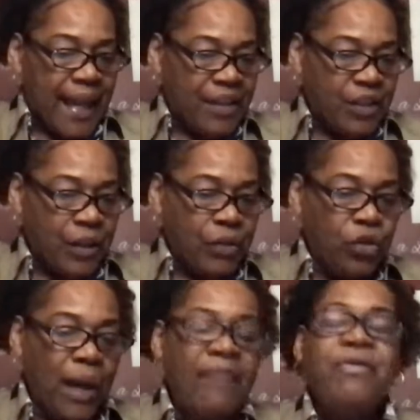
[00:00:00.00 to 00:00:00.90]
And so,
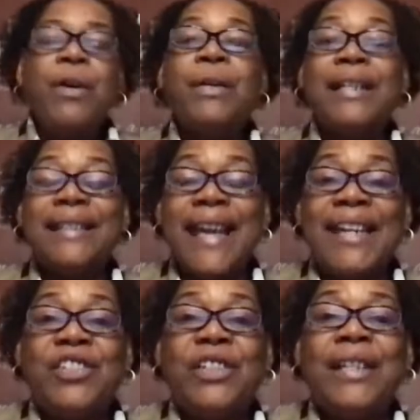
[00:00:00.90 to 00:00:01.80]
Trifold
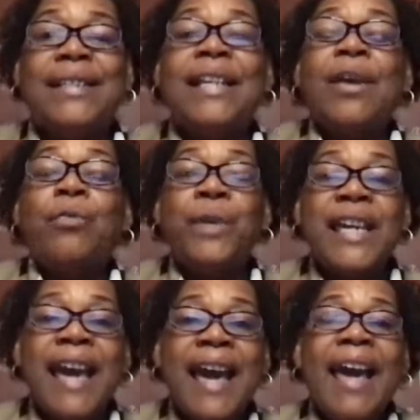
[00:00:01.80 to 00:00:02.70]
Connections,
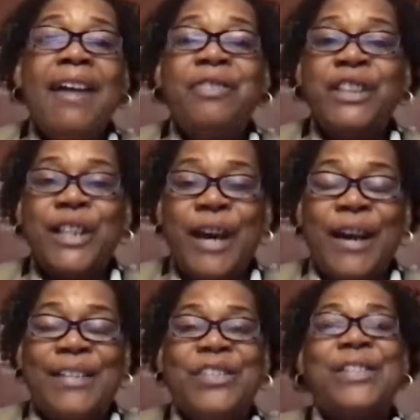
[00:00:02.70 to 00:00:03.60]
we have
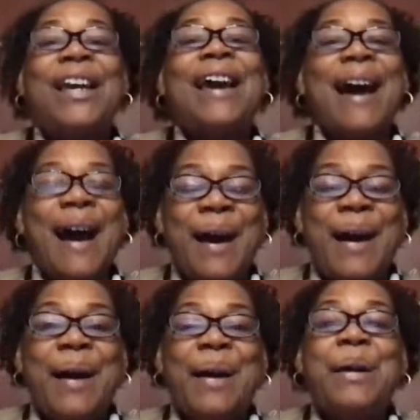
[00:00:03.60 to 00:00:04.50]
launched
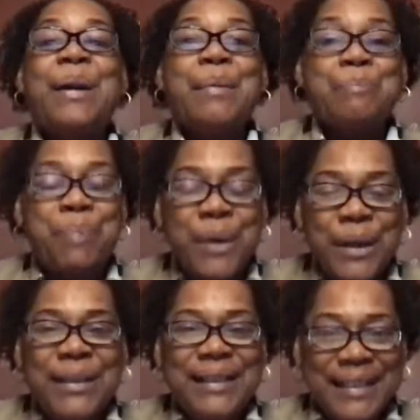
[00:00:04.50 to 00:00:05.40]
our
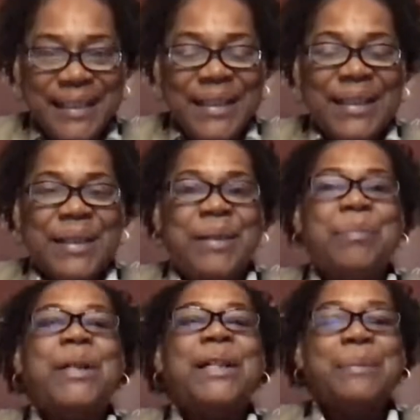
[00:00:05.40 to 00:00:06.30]
book
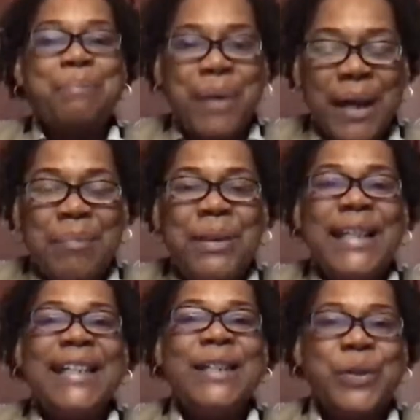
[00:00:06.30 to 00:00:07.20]
club
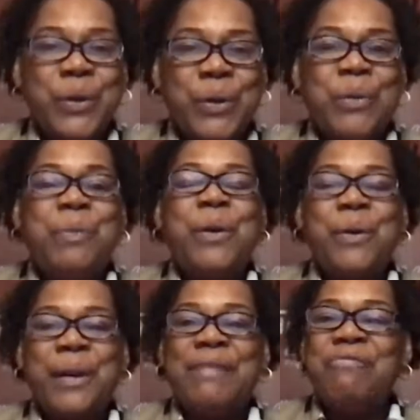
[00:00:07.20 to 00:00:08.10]
public group
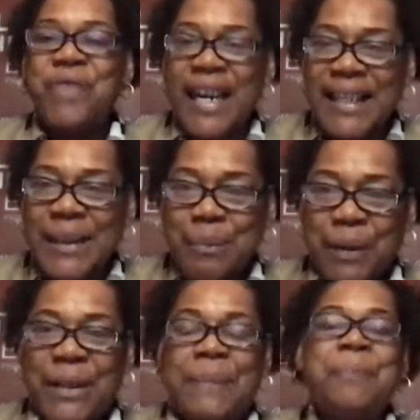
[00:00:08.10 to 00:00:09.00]
on
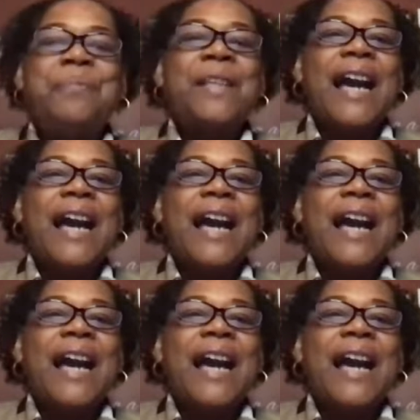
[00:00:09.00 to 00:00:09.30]
Facebook.